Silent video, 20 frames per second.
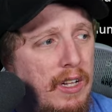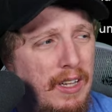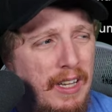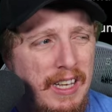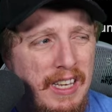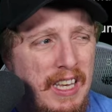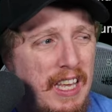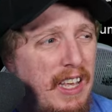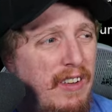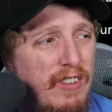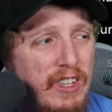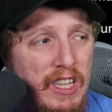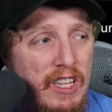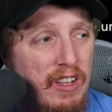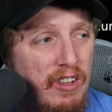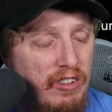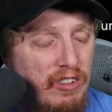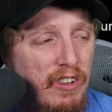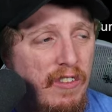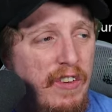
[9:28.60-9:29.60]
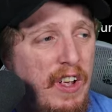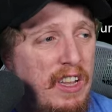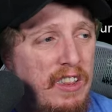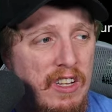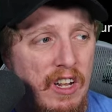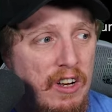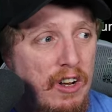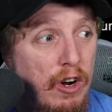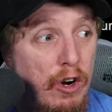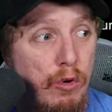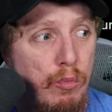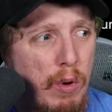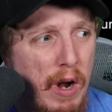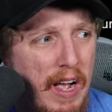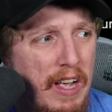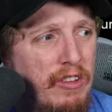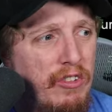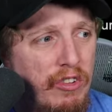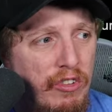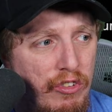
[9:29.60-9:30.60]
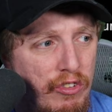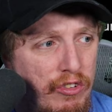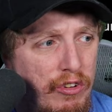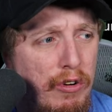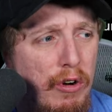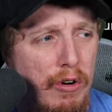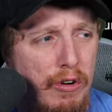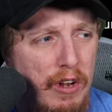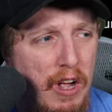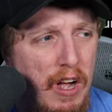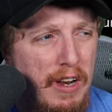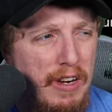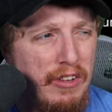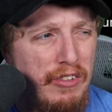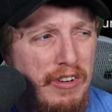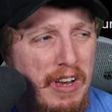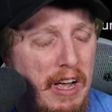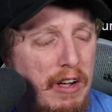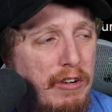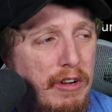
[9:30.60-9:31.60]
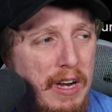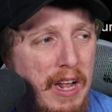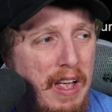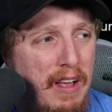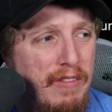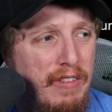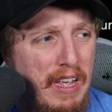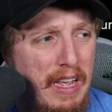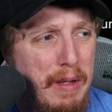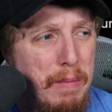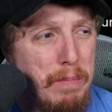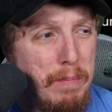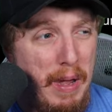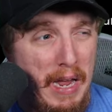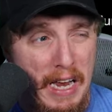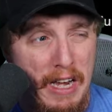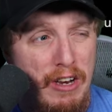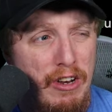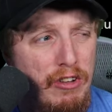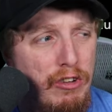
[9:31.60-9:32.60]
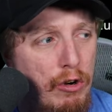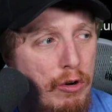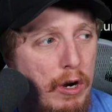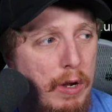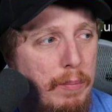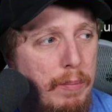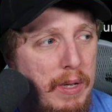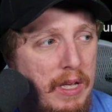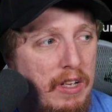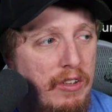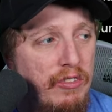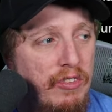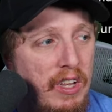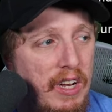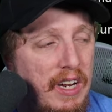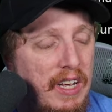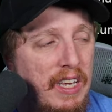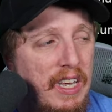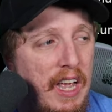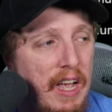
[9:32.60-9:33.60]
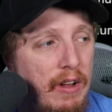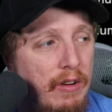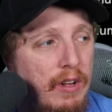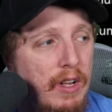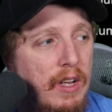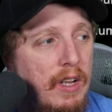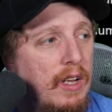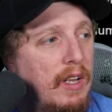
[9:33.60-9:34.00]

Like, even this, the fact that Horizon Zero Dawn is now going to have a mandatory PSN account.